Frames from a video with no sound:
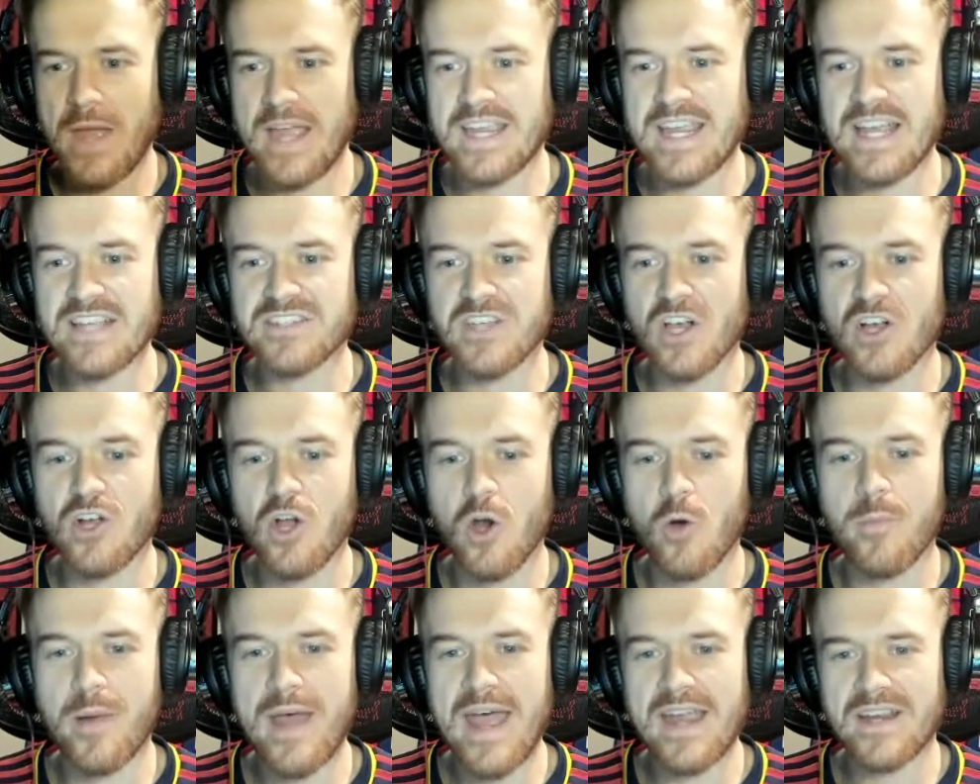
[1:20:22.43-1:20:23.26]
I guess I'll
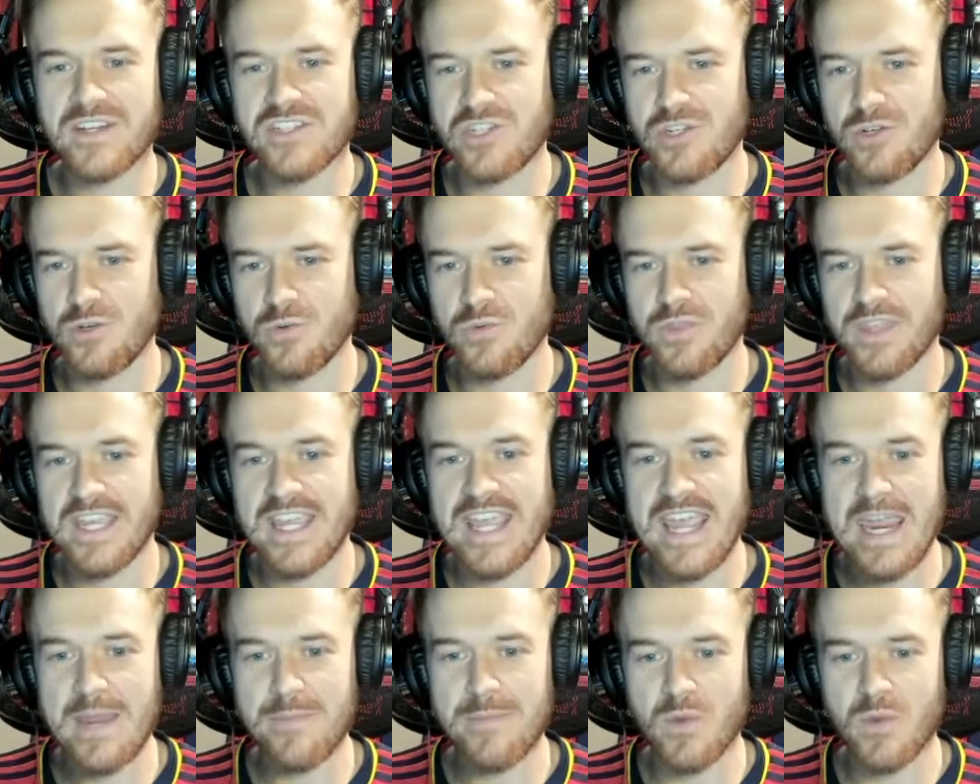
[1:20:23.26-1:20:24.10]
go back to the
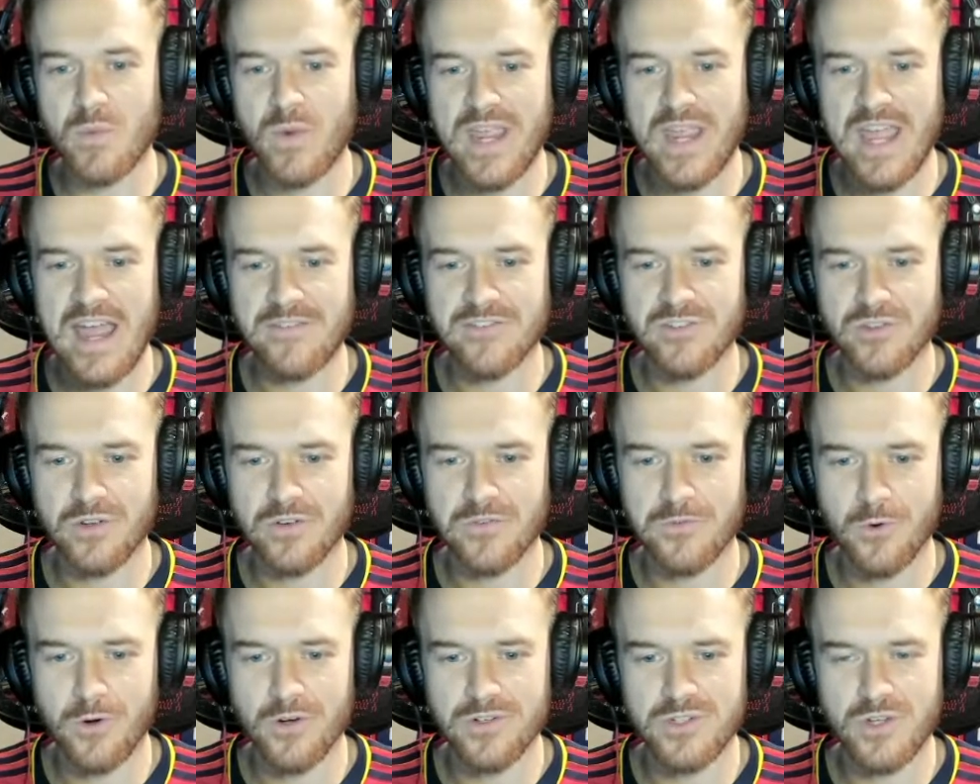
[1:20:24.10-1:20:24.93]
game that we have to
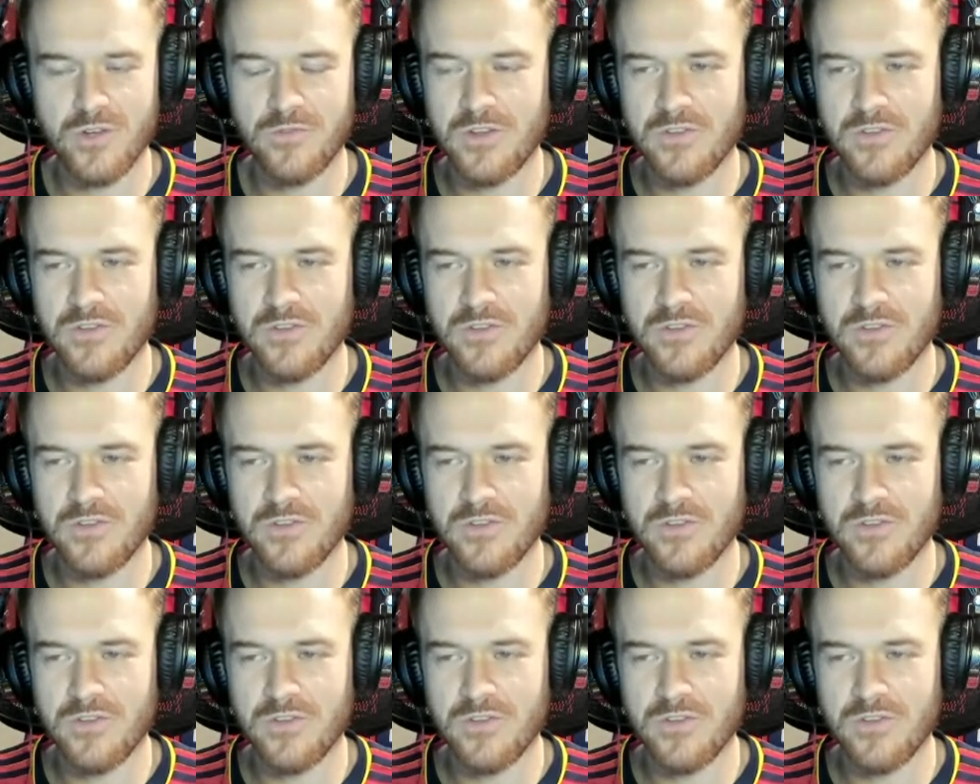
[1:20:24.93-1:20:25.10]
look forward to.